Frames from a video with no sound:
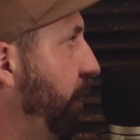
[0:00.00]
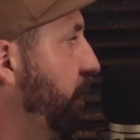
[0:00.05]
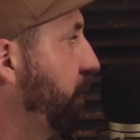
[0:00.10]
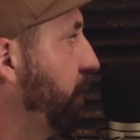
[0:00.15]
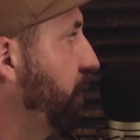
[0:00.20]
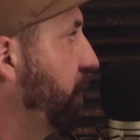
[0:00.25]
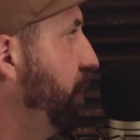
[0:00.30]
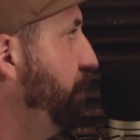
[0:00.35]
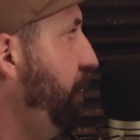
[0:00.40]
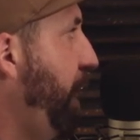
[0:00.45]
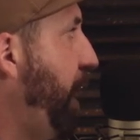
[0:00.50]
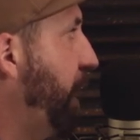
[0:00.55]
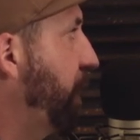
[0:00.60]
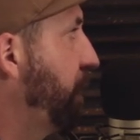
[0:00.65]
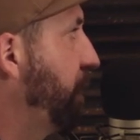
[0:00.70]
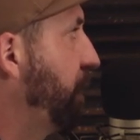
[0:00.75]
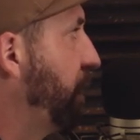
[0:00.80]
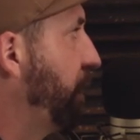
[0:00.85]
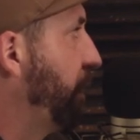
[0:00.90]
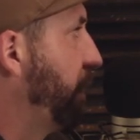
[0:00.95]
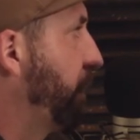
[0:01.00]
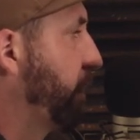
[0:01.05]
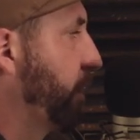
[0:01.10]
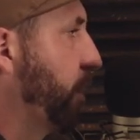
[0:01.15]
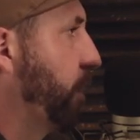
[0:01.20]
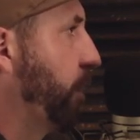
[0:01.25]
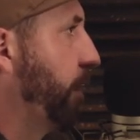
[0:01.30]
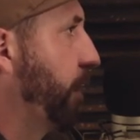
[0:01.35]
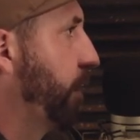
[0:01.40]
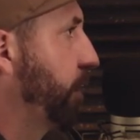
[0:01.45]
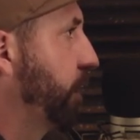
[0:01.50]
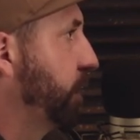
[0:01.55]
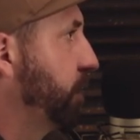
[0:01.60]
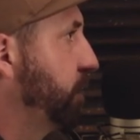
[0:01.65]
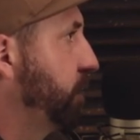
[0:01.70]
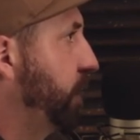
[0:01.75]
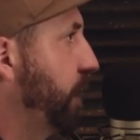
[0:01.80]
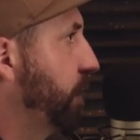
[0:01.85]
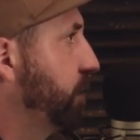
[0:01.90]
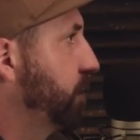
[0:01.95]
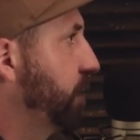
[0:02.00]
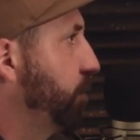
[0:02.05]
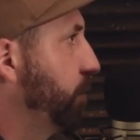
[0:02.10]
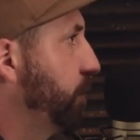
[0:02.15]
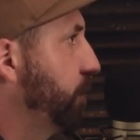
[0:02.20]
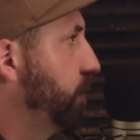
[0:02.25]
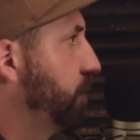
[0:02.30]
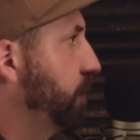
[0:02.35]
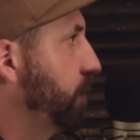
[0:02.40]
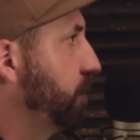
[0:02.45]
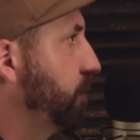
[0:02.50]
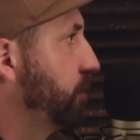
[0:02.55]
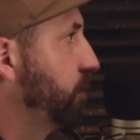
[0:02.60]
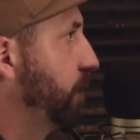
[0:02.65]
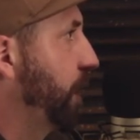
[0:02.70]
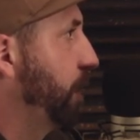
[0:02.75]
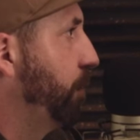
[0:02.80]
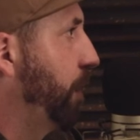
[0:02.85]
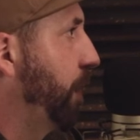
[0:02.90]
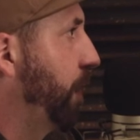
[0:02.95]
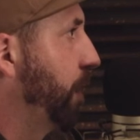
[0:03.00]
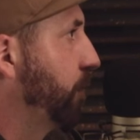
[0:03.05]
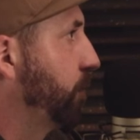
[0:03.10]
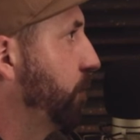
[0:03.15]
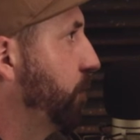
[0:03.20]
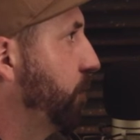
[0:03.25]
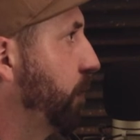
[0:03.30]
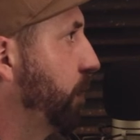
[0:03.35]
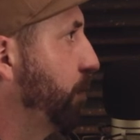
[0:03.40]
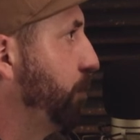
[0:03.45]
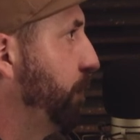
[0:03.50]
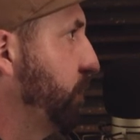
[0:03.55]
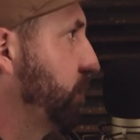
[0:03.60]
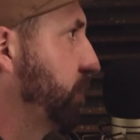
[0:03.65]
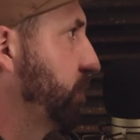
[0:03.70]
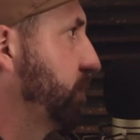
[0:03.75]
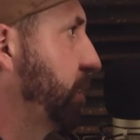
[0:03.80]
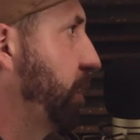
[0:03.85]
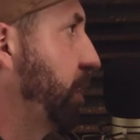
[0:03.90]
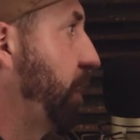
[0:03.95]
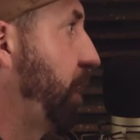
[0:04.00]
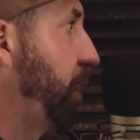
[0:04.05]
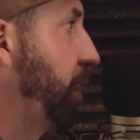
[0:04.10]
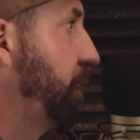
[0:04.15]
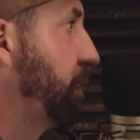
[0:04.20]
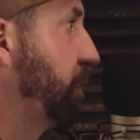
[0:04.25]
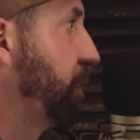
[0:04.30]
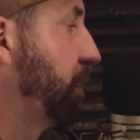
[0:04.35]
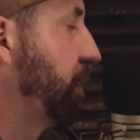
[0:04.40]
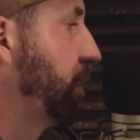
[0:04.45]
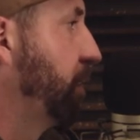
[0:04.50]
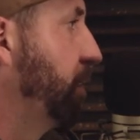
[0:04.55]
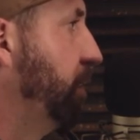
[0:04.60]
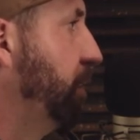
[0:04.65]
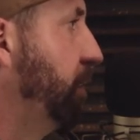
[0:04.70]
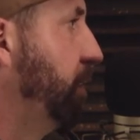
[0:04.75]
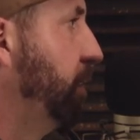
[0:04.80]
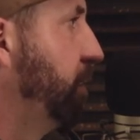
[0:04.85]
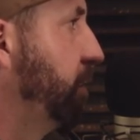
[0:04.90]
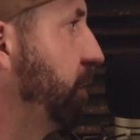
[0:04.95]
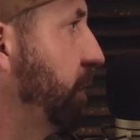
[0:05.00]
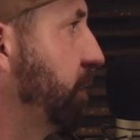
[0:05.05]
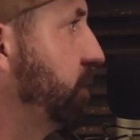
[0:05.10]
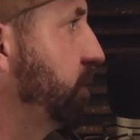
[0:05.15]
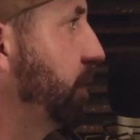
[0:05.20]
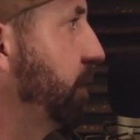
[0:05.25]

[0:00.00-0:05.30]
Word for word: and they're going to come back, you know, they're, or they're going to take someone's Instagram handle or their business card or mm-hmm. their